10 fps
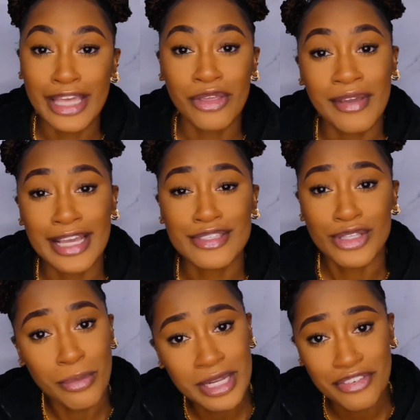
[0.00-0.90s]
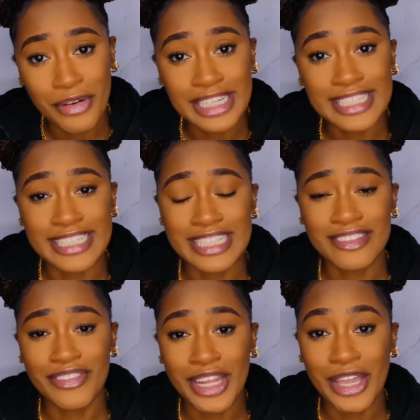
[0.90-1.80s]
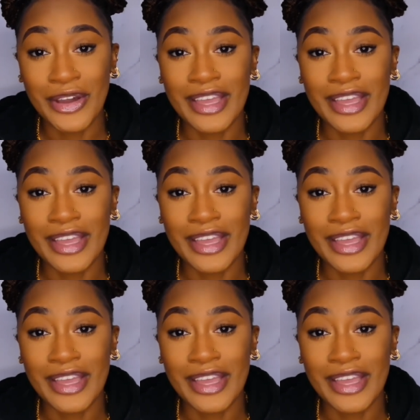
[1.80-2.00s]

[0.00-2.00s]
Thank you guys so much for watching this video.